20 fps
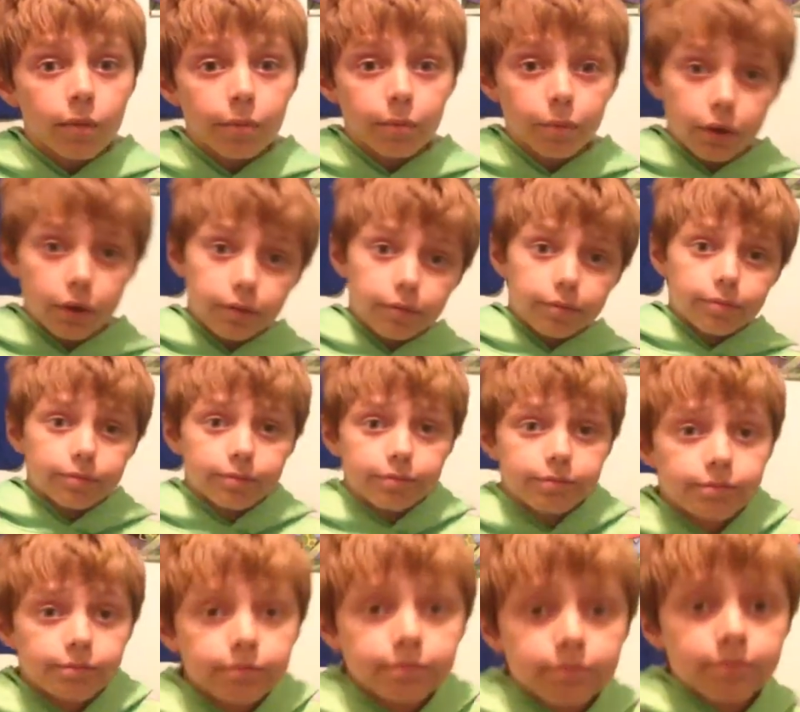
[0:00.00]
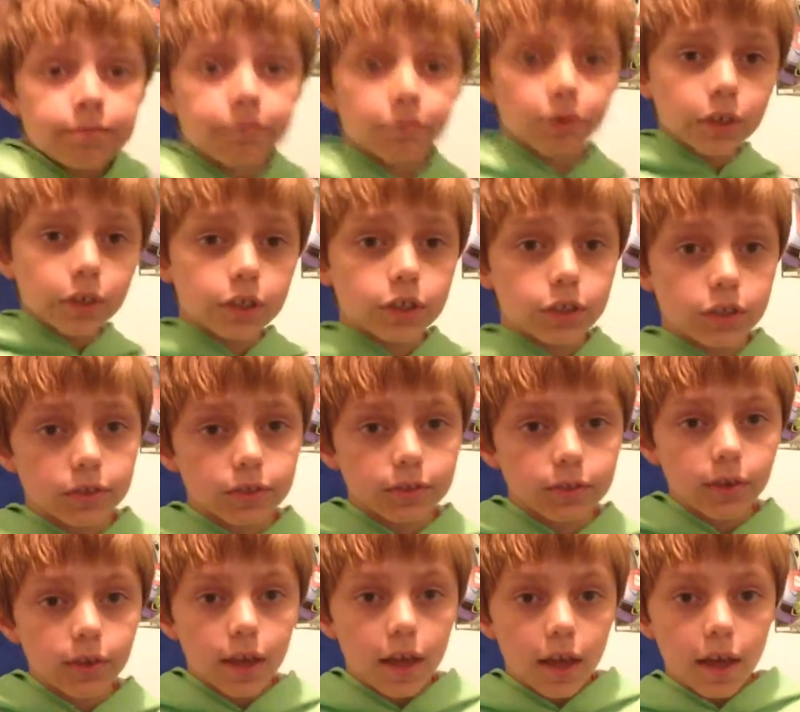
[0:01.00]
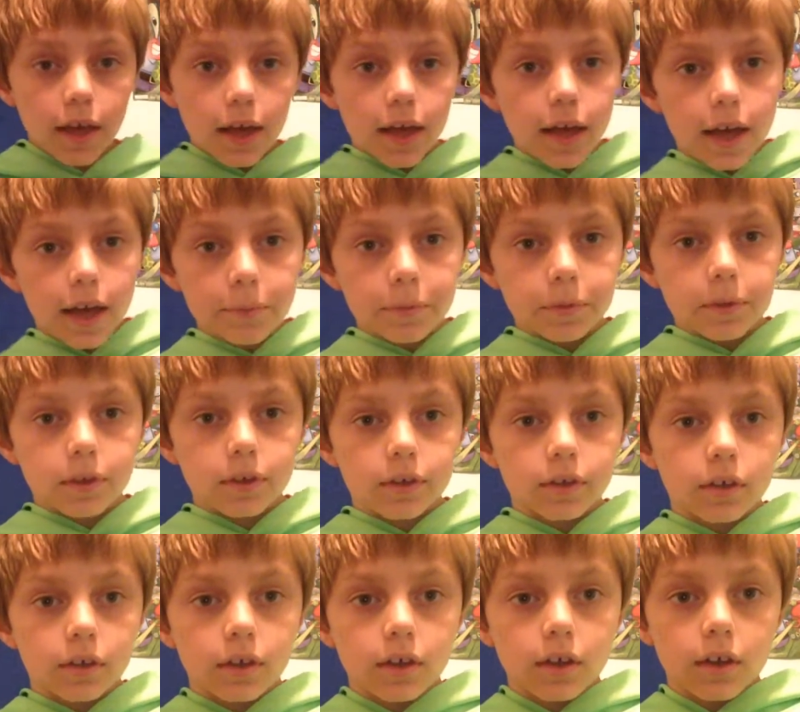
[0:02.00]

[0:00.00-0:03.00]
but pretty soon, happening